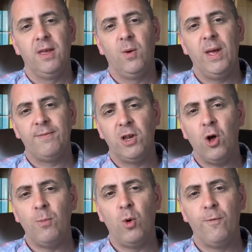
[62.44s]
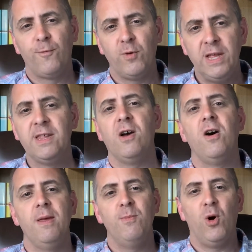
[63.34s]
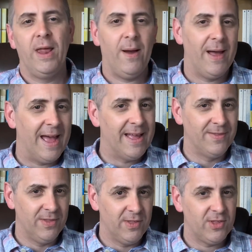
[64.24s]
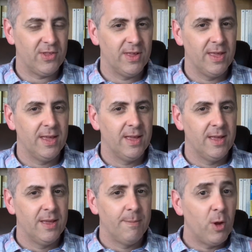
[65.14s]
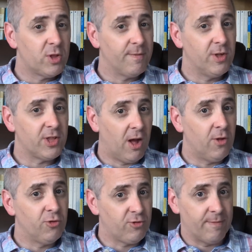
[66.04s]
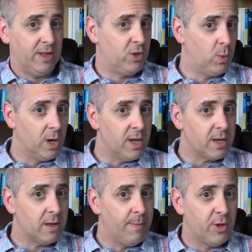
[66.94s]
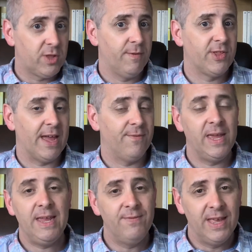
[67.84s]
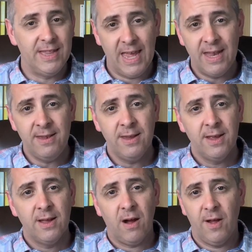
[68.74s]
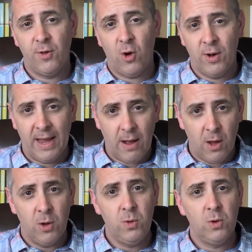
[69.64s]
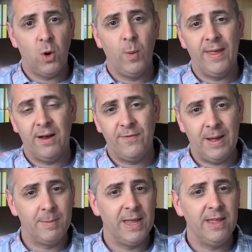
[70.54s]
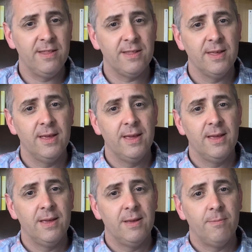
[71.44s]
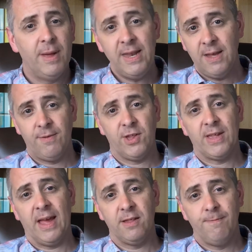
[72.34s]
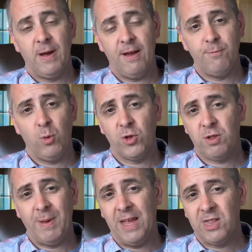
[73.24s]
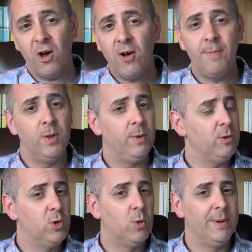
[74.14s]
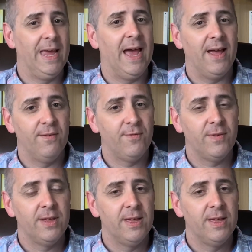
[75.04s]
We have a lot more free time on our hands. Most of us aren't travelling to work. Most of us have evenings in, either on our own or with our families. Many of us have more spare time than we would normally have.